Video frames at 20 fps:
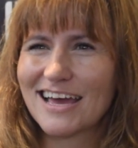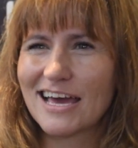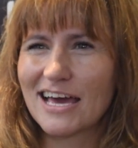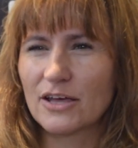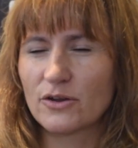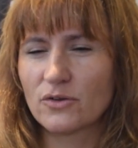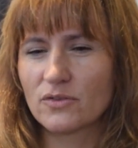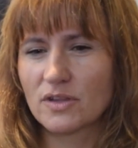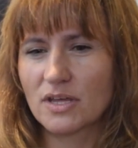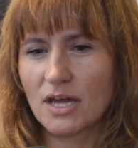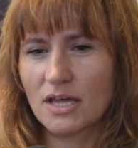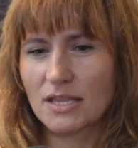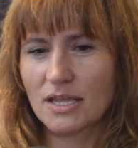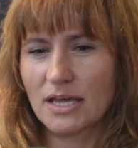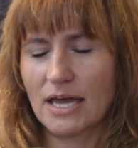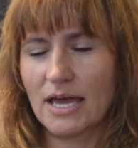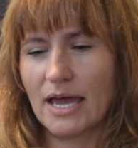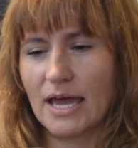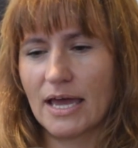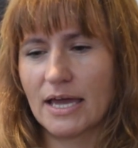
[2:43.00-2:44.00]
and on the other
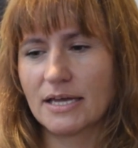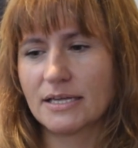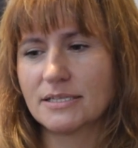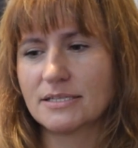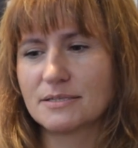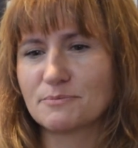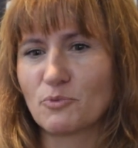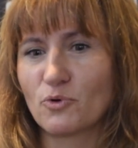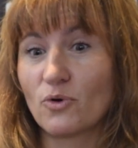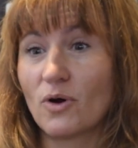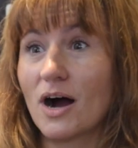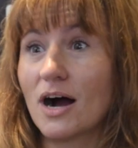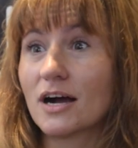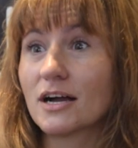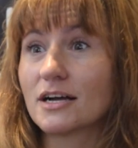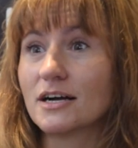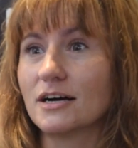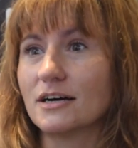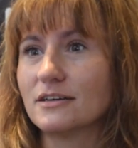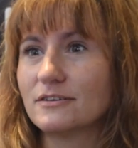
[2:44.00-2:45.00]
hand, more
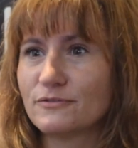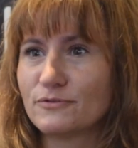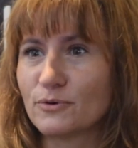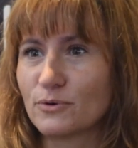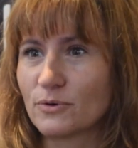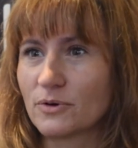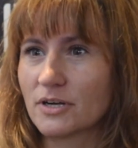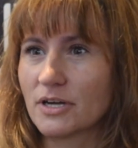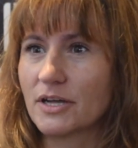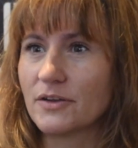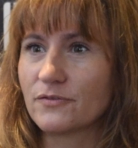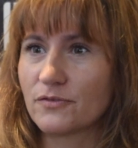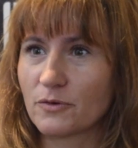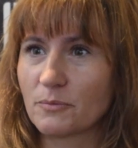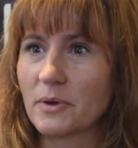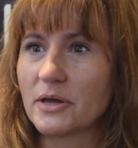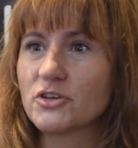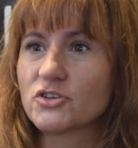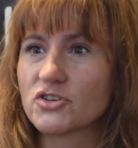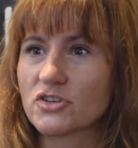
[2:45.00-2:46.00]
hunger for
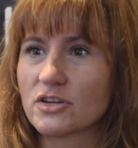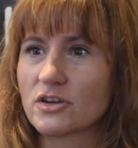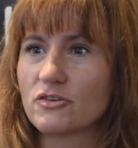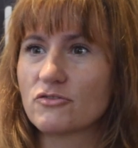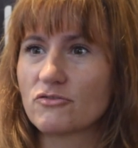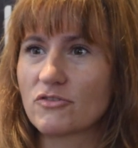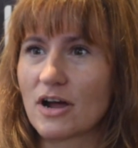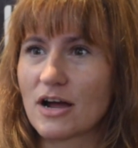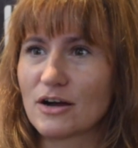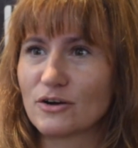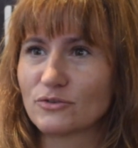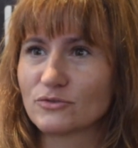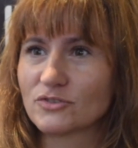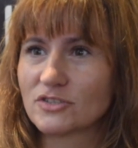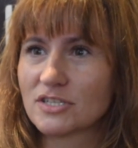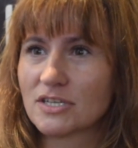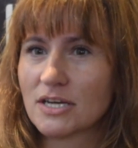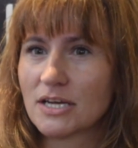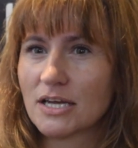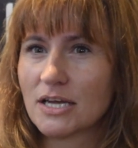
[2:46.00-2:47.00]
information
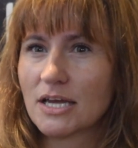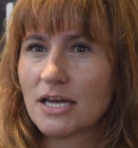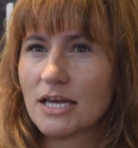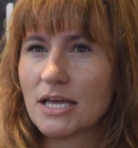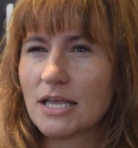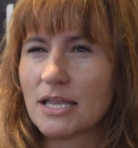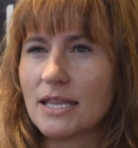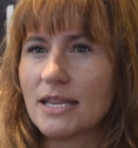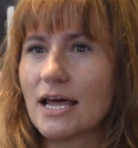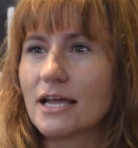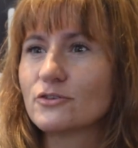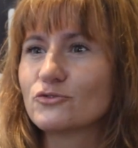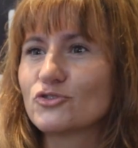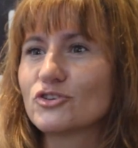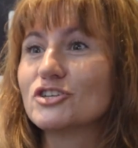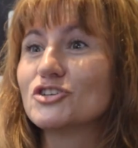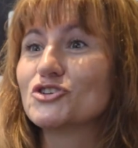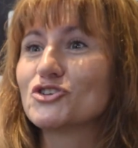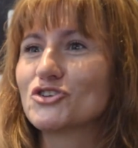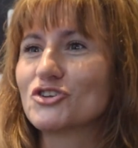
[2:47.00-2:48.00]
around
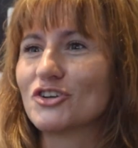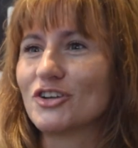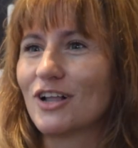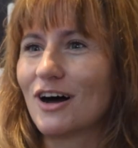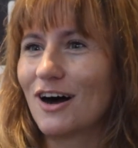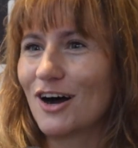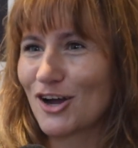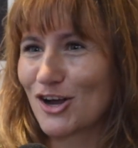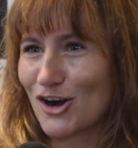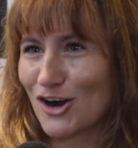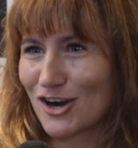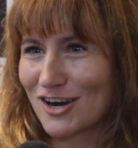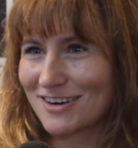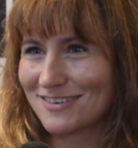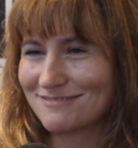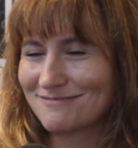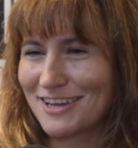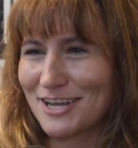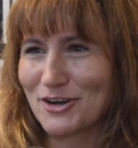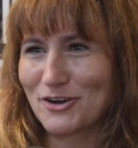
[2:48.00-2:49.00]
non-traditional
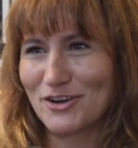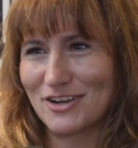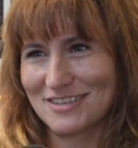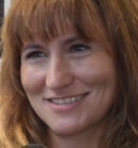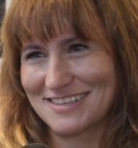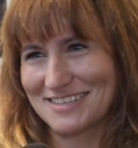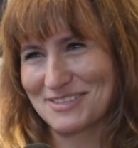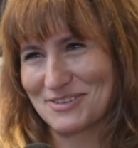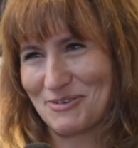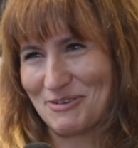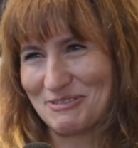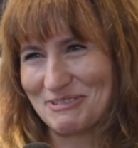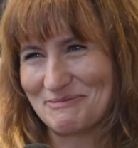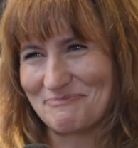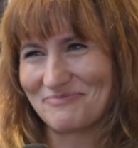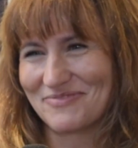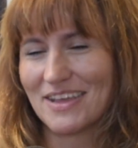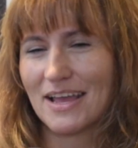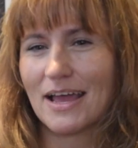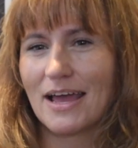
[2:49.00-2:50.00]
IR areas, let's call
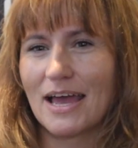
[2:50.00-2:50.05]
them.